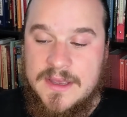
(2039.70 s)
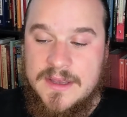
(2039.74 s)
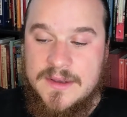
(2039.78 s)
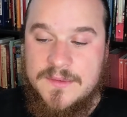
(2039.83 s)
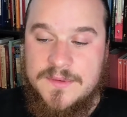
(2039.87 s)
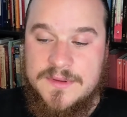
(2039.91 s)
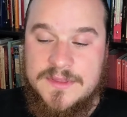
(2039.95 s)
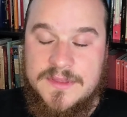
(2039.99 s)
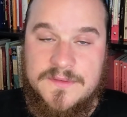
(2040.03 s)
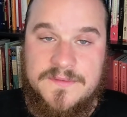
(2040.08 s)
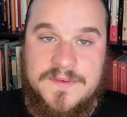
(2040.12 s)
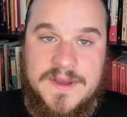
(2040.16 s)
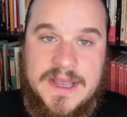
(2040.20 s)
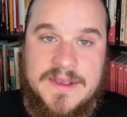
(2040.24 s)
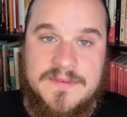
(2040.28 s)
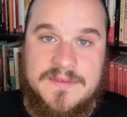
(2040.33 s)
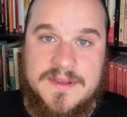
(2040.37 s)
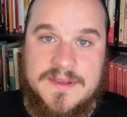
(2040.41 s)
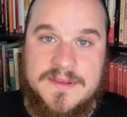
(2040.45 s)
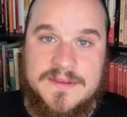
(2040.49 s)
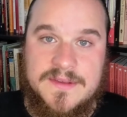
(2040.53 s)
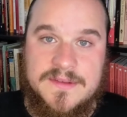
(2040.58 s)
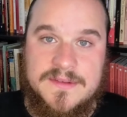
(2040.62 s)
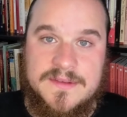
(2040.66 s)
with the 5
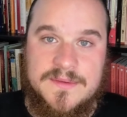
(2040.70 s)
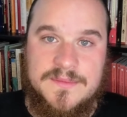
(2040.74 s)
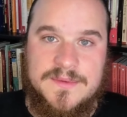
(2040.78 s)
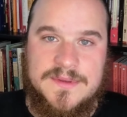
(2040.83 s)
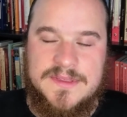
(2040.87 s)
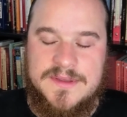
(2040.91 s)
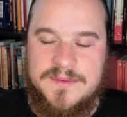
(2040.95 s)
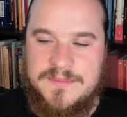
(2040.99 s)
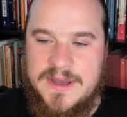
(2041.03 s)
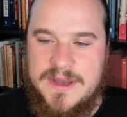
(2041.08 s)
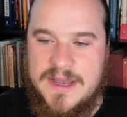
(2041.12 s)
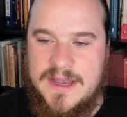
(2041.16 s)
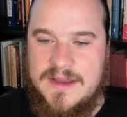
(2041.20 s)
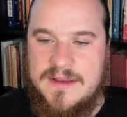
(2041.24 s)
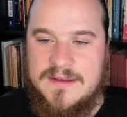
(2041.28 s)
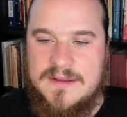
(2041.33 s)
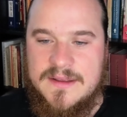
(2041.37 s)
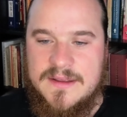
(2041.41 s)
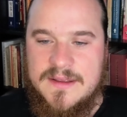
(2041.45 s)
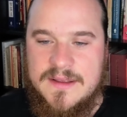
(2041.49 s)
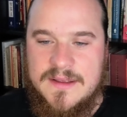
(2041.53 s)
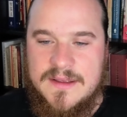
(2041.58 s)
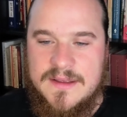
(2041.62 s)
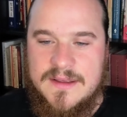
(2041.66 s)
senses and with the mind,
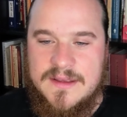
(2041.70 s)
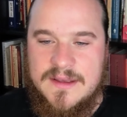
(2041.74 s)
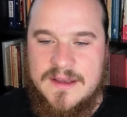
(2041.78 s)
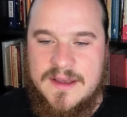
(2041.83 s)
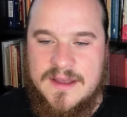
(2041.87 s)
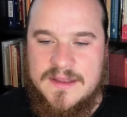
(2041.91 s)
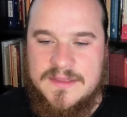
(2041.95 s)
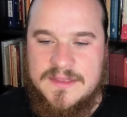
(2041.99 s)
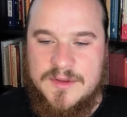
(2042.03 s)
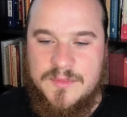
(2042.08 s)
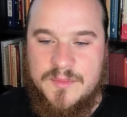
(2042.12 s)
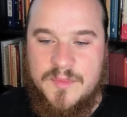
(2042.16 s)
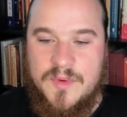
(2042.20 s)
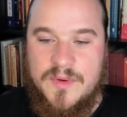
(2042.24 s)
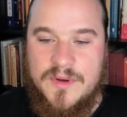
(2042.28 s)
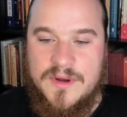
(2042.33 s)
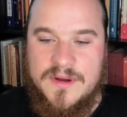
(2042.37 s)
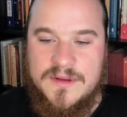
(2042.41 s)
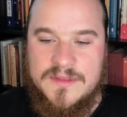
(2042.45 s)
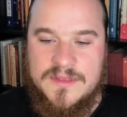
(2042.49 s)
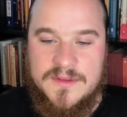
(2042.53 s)
the more